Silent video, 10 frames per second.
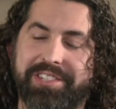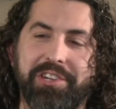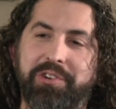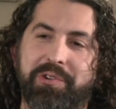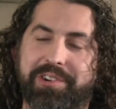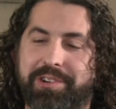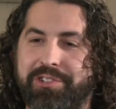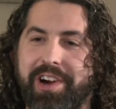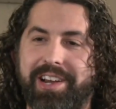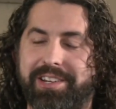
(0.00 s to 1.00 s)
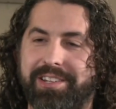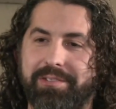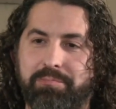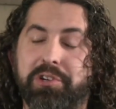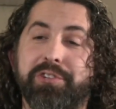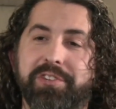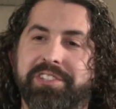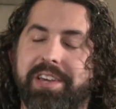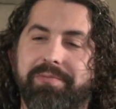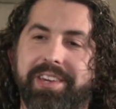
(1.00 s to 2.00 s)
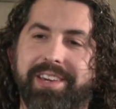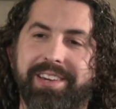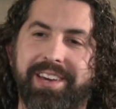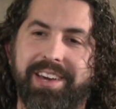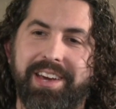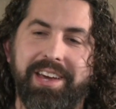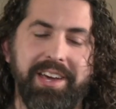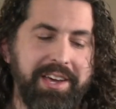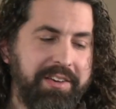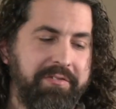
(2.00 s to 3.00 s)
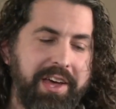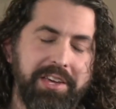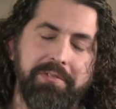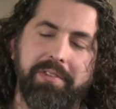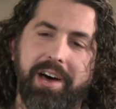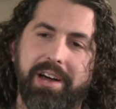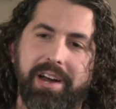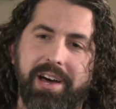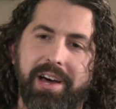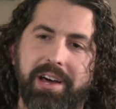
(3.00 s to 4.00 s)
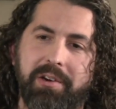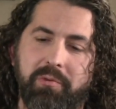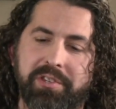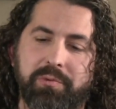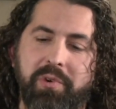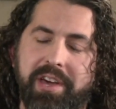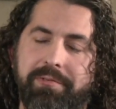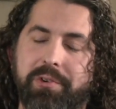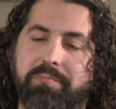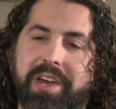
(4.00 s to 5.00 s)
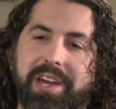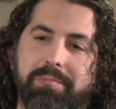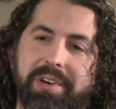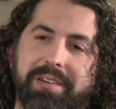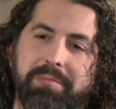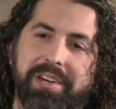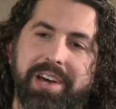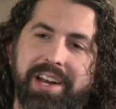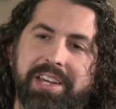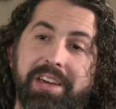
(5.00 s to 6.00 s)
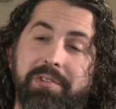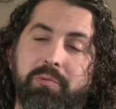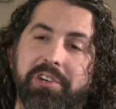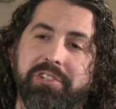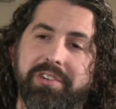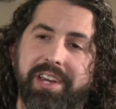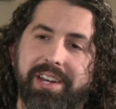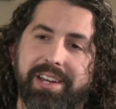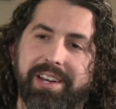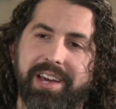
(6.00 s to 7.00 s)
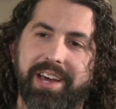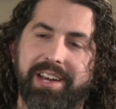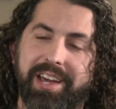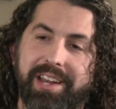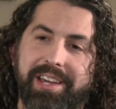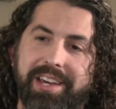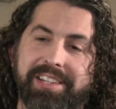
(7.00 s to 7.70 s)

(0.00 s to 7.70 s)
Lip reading: So you were trying to push for something that you thought was a way through man, but God gave you what you needed, and he